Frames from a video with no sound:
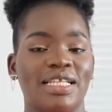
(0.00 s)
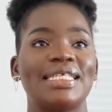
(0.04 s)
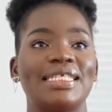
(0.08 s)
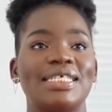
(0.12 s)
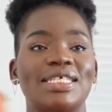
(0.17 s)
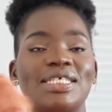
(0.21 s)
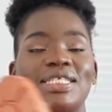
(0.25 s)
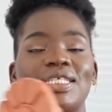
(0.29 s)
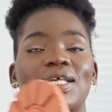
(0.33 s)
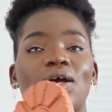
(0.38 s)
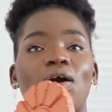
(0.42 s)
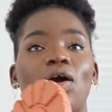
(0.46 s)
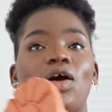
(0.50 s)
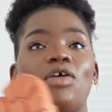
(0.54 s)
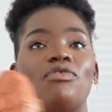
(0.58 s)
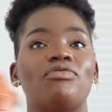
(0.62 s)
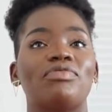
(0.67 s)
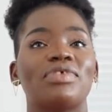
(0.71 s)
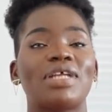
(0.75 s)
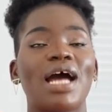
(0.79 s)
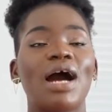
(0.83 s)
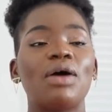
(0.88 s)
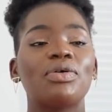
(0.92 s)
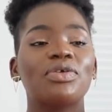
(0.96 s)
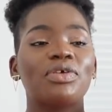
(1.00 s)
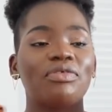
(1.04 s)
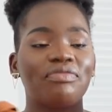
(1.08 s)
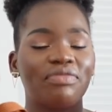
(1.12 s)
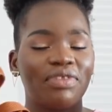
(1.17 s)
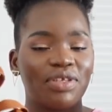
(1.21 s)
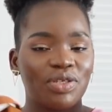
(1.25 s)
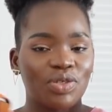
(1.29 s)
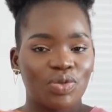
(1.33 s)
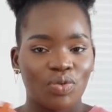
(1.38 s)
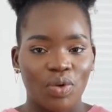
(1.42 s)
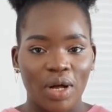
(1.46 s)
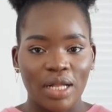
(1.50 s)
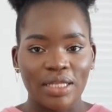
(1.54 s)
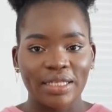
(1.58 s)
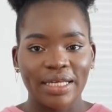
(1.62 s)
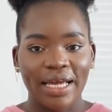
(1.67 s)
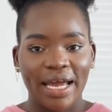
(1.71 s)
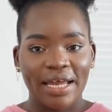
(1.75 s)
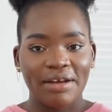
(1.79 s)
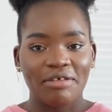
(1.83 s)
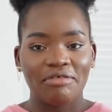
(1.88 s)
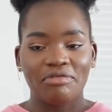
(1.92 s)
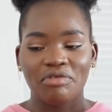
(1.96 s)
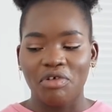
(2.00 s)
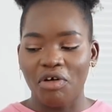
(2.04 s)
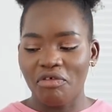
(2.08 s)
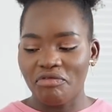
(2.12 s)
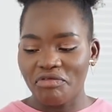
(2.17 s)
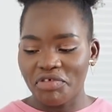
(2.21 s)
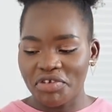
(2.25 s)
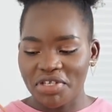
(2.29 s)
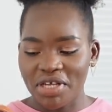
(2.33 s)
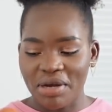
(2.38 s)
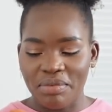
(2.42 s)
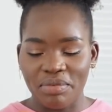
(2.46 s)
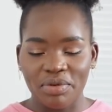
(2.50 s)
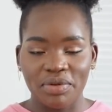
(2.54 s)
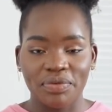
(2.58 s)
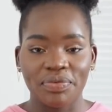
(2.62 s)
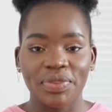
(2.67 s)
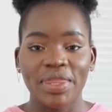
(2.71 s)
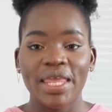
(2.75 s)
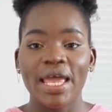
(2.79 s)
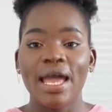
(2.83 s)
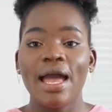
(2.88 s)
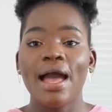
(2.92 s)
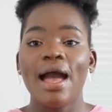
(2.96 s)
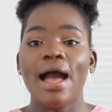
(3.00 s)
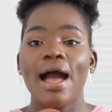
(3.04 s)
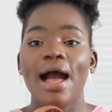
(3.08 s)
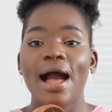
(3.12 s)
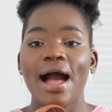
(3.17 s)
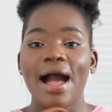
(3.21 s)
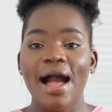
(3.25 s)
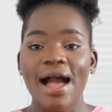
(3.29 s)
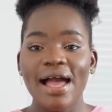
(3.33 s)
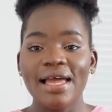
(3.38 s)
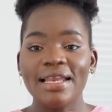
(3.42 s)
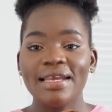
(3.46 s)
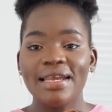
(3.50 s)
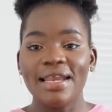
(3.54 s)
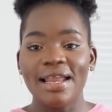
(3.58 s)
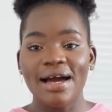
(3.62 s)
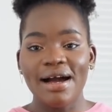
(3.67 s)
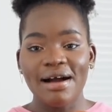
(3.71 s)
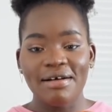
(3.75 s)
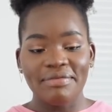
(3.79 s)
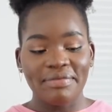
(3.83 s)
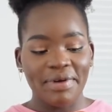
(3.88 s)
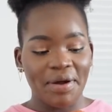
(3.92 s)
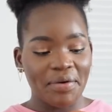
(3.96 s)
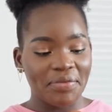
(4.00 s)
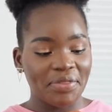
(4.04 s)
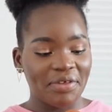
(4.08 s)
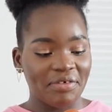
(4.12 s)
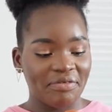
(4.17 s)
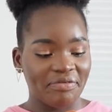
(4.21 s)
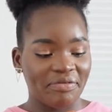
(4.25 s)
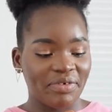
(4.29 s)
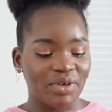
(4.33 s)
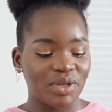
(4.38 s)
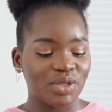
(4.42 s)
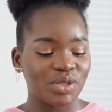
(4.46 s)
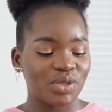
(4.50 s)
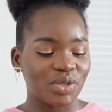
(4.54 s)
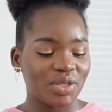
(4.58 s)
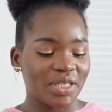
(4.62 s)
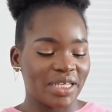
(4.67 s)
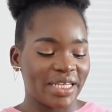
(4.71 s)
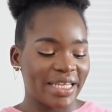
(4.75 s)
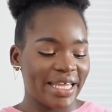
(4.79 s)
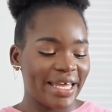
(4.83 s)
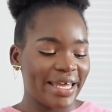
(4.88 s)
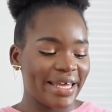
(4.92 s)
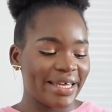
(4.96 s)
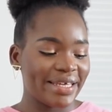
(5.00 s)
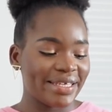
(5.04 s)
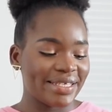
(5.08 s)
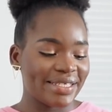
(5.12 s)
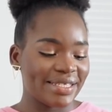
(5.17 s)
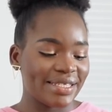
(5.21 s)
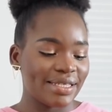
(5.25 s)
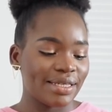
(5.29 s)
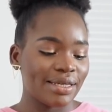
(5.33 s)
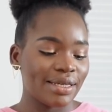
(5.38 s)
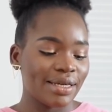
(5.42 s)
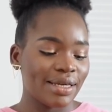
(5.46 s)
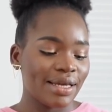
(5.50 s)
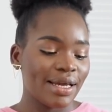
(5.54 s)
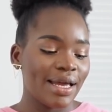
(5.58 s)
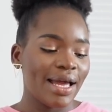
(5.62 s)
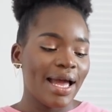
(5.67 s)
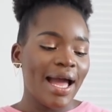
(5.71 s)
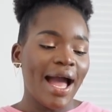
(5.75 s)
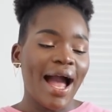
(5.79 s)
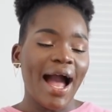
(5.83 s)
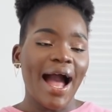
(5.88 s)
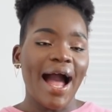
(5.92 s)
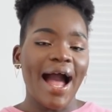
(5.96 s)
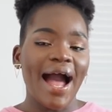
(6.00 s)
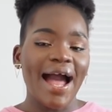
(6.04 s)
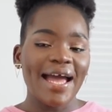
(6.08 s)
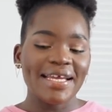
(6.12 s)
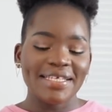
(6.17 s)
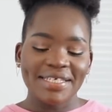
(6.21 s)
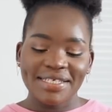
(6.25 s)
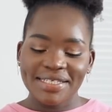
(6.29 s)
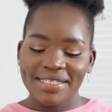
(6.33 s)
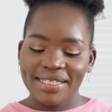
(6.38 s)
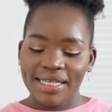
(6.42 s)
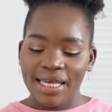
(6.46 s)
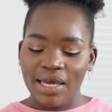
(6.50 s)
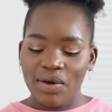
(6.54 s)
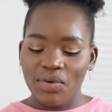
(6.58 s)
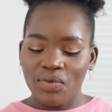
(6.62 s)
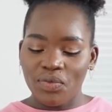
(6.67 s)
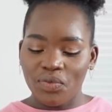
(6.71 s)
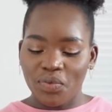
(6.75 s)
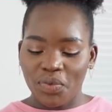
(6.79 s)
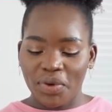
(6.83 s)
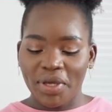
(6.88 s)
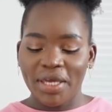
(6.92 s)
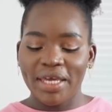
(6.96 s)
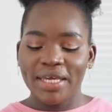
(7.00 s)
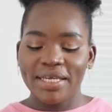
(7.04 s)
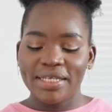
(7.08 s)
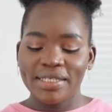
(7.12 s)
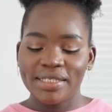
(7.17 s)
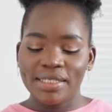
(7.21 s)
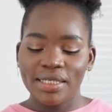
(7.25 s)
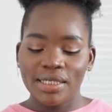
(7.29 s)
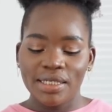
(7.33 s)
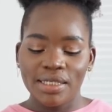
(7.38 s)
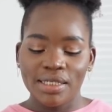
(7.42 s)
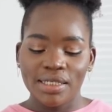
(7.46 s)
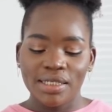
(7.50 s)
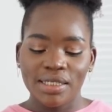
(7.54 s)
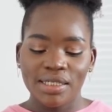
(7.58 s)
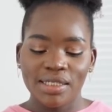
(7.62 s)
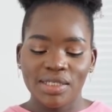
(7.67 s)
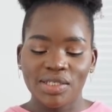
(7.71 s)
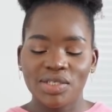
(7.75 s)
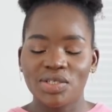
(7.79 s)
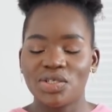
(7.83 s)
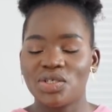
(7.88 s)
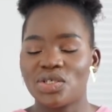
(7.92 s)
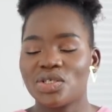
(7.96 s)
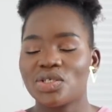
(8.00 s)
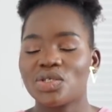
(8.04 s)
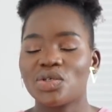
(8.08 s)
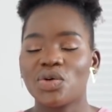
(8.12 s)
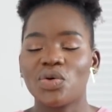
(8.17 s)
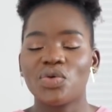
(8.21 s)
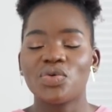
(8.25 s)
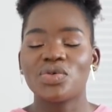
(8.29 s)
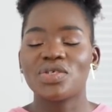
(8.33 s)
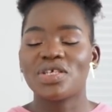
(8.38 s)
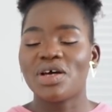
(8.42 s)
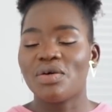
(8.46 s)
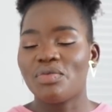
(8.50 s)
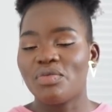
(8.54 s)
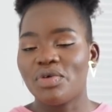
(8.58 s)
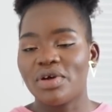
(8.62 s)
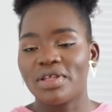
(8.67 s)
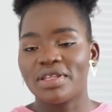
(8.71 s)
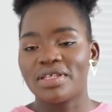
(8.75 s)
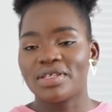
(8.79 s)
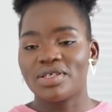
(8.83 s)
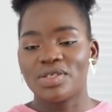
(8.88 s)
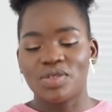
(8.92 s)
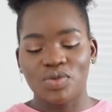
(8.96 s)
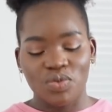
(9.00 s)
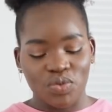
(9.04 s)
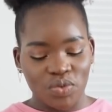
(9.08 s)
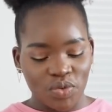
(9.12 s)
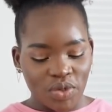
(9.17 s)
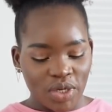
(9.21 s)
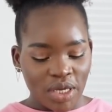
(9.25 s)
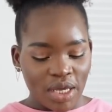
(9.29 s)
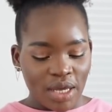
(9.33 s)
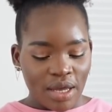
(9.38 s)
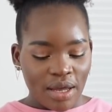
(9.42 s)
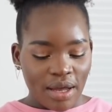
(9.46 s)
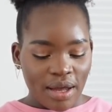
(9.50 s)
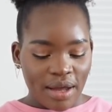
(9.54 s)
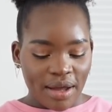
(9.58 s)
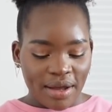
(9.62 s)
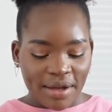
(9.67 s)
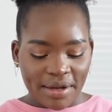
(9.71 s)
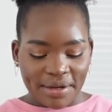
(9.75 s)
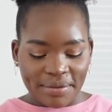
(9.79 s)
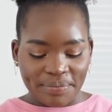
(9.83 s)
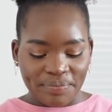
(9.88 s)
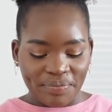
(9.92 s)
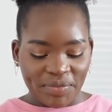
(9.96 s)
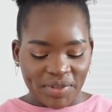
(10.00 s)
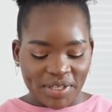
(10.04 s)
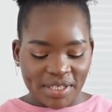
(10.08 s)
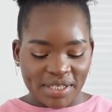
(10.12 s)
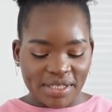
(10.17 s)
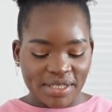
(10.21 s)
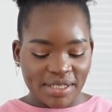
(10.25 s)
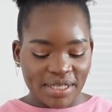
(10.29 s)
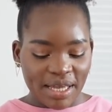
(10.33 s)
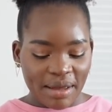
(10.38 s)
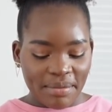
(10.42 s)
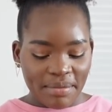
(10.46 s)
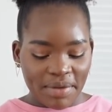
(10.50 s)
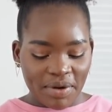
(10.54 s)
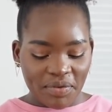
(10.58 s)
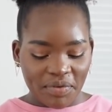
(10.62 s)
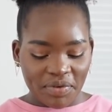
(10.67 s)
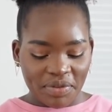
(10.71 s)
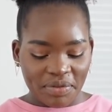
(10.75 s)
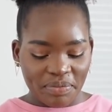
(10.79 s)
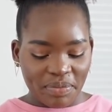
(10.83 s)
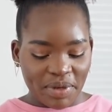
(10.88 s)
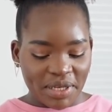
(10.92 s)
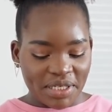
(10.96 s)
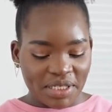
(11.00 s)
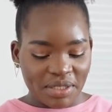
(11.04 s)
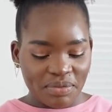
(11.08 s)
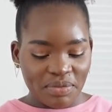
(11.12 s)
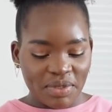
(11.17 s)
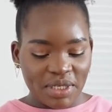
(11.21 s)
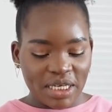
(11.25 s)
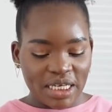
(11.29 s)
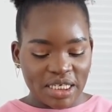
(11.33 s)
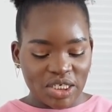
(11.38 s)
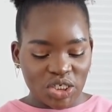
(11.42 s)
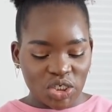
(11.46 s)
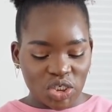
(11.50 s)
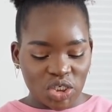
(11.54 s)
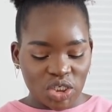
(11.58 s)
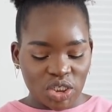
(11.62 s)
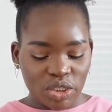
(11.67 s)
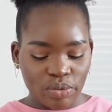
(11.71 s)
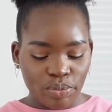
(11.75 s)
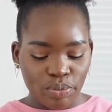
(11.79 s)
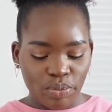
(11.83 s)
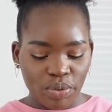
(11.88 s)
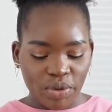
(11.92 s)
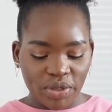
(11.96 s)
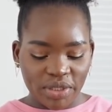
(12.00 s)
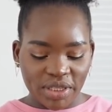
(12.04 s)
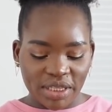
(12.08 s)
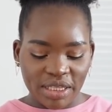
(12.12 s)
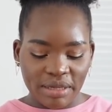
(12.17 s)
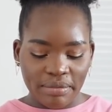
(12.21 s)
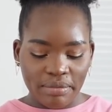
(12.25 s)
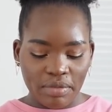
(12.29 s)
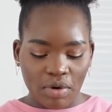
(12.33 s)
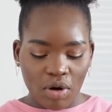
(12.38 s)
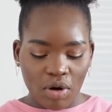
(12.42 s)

It's just comfort, out of this world kind of comfortable. I love how they felt on the legs. I just can't wait to just go somewhere this summer with Benjamin and just put them